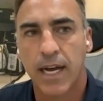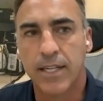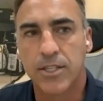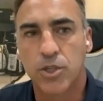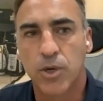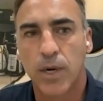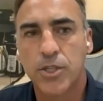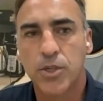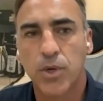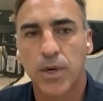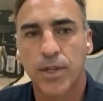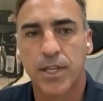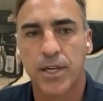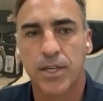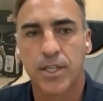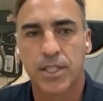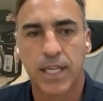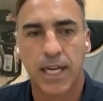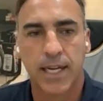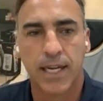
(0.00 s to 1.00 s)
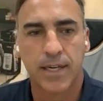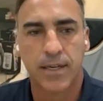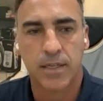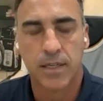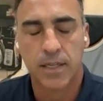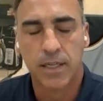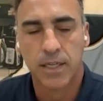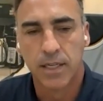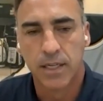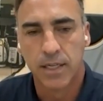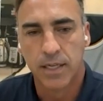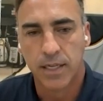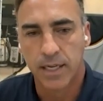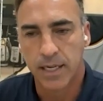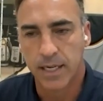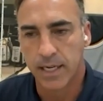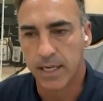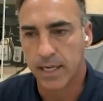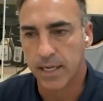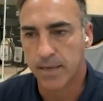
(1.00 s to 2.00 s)
try to understand,
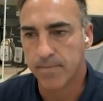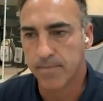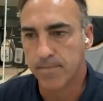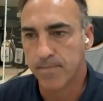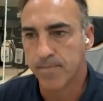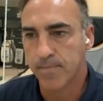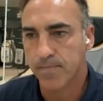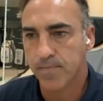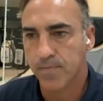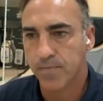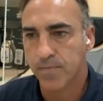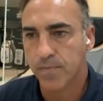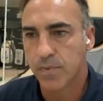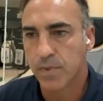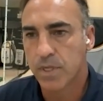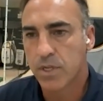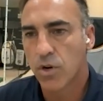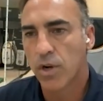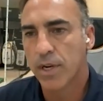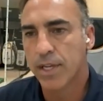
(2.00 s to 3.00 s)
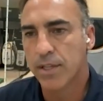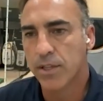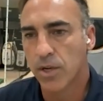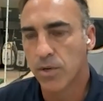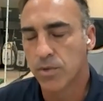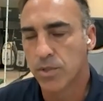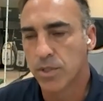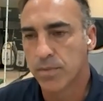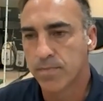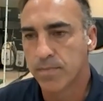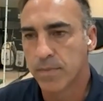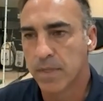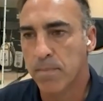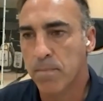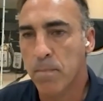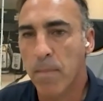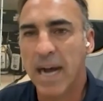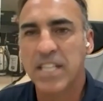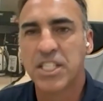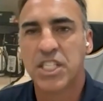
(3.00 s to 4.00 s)
call it those
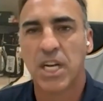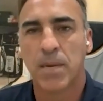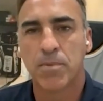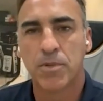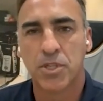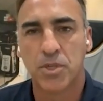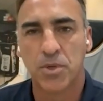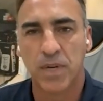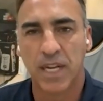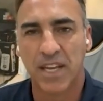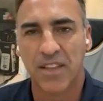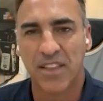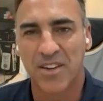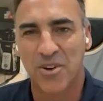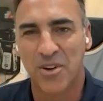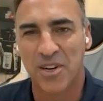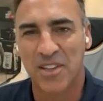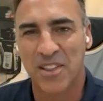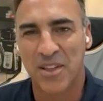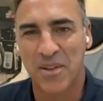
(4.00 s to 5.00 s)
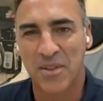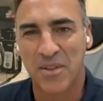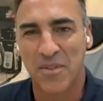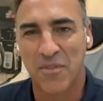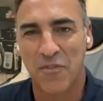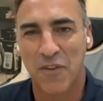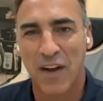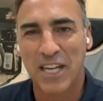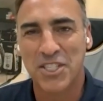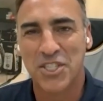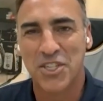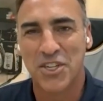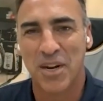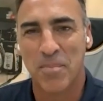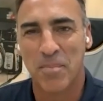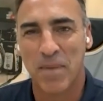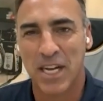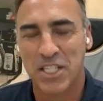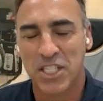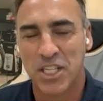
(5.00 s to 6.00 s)
matchups today. They call it the functional
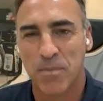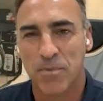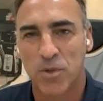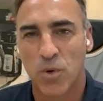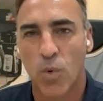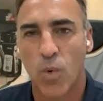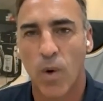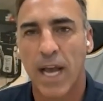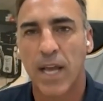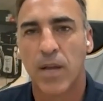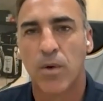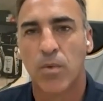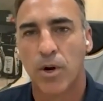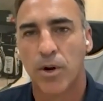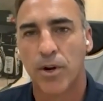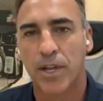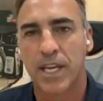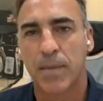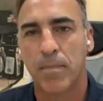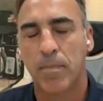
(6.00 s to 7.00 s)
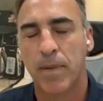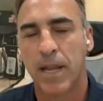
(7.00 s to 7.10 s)
matchups. Why Rory can